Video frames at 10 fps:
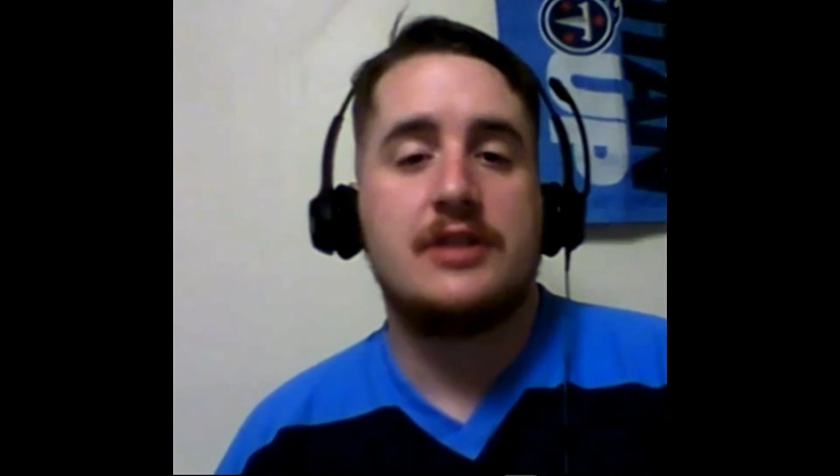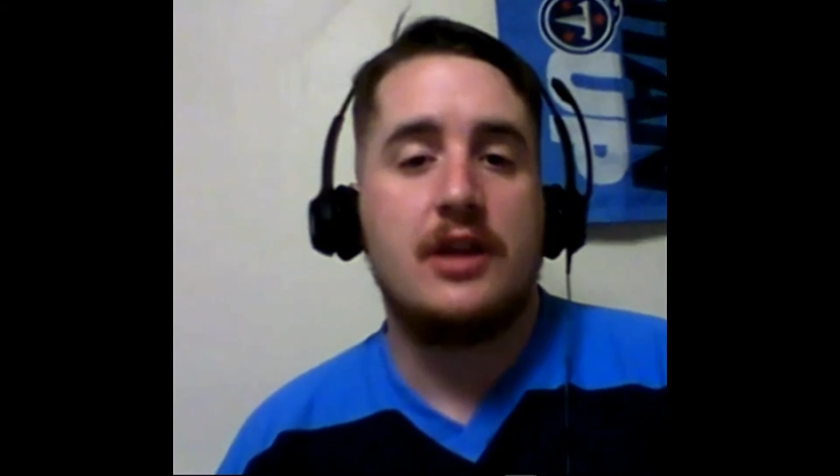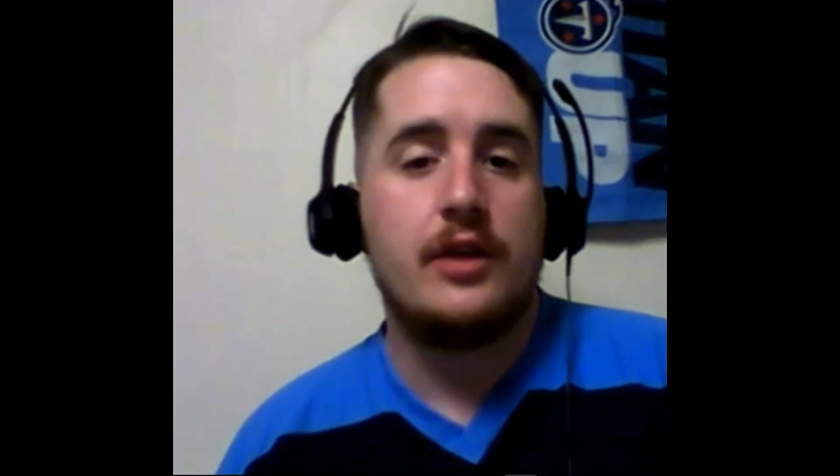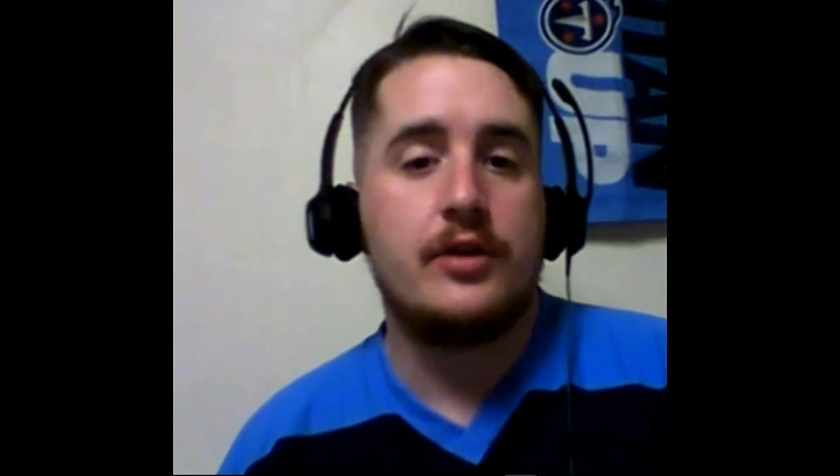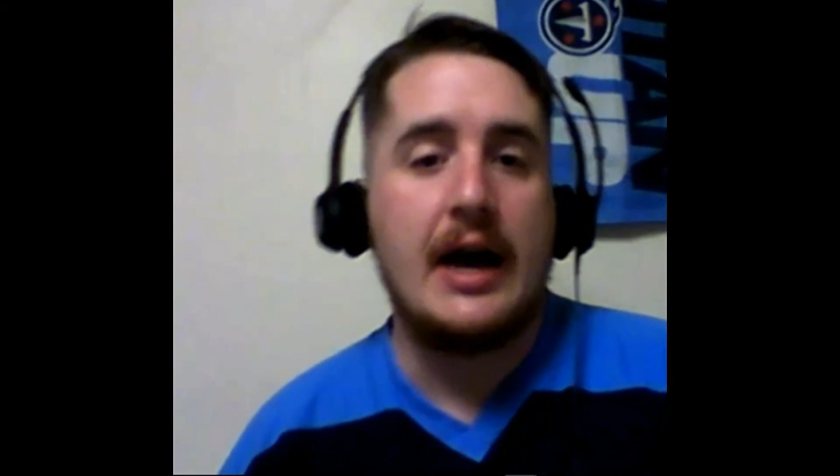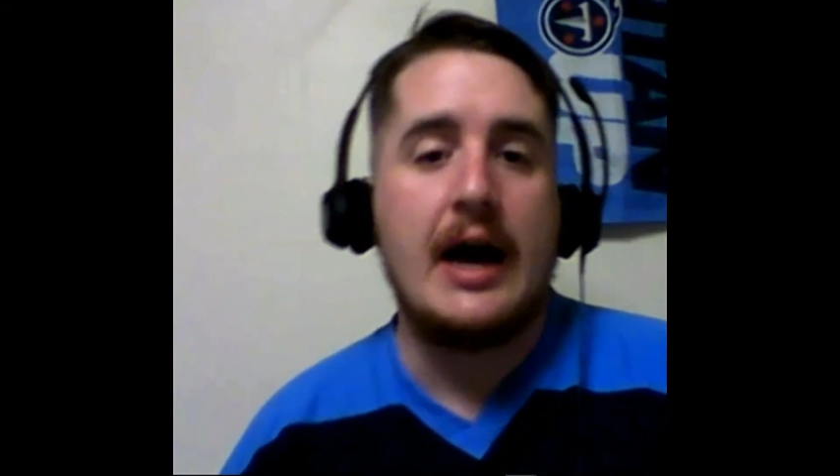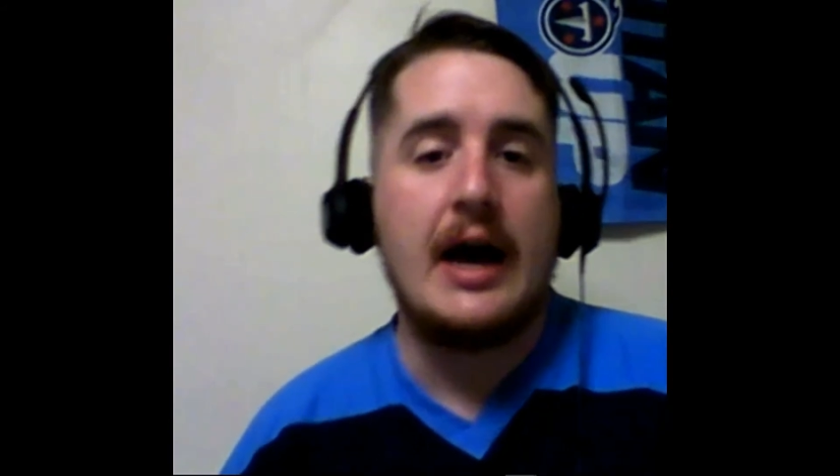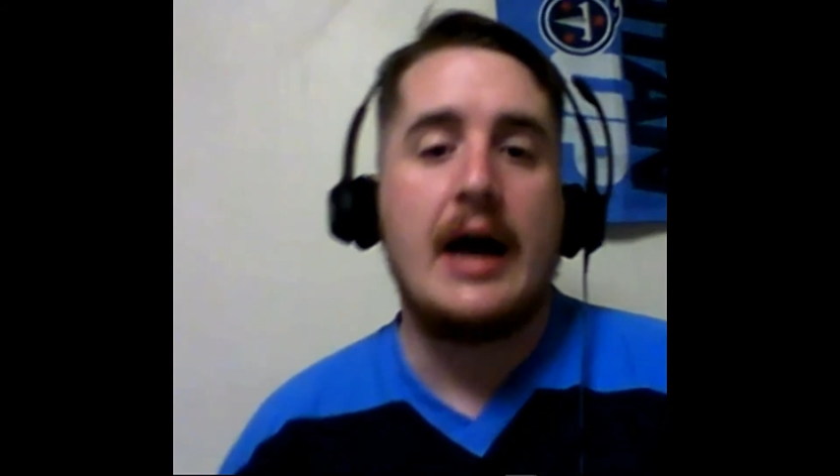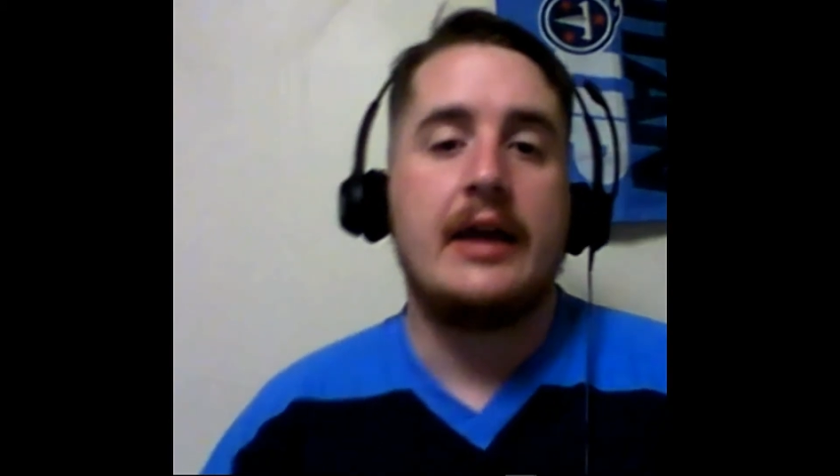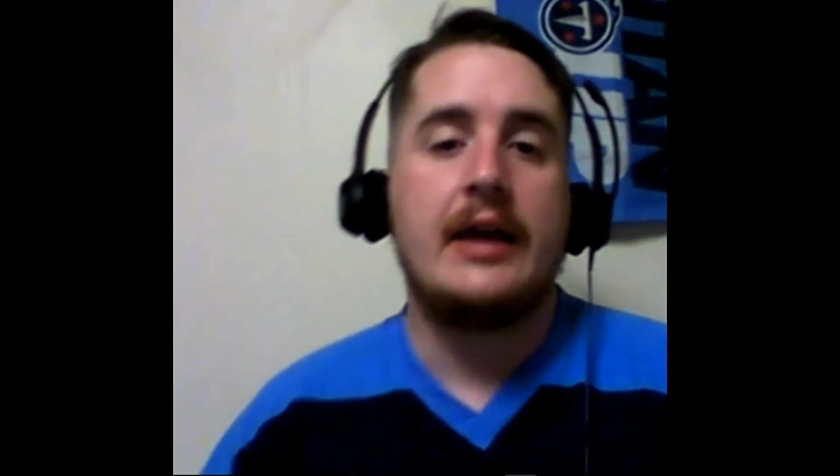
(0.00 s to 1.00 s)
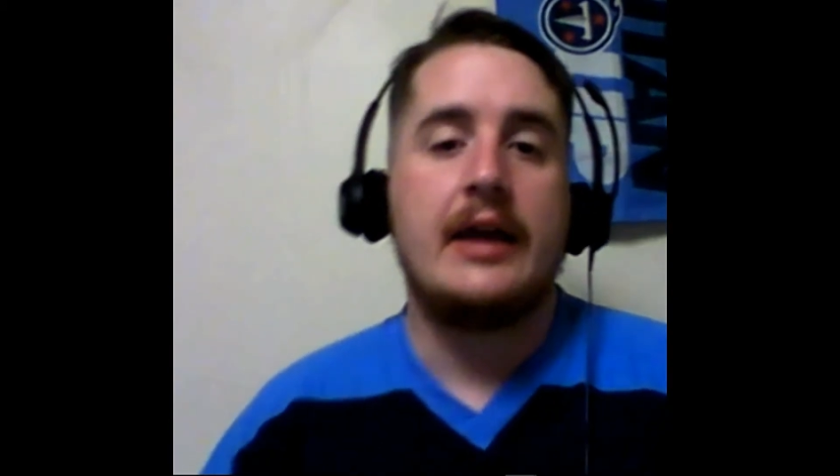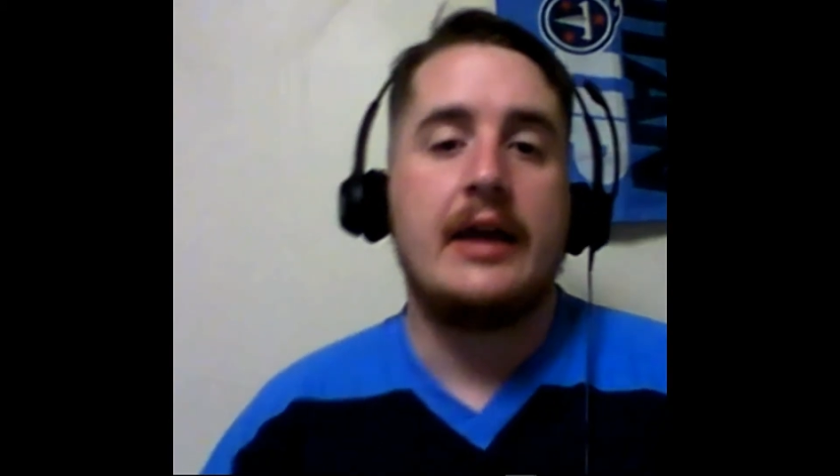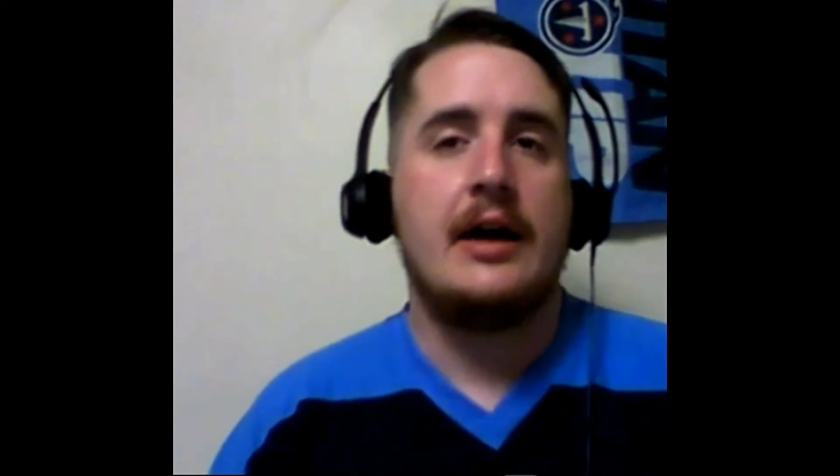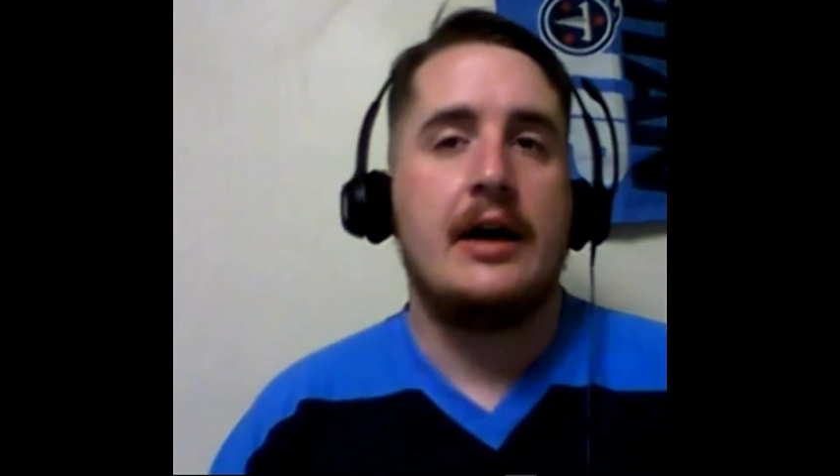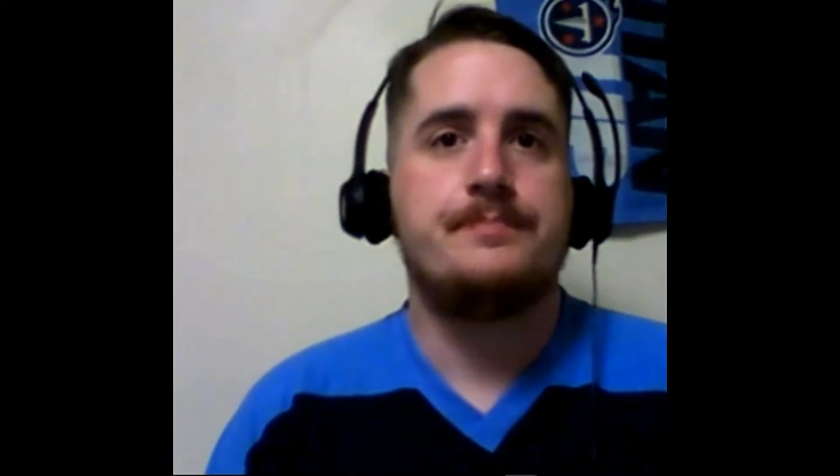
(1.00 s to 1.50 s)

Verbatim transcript: guy. Um,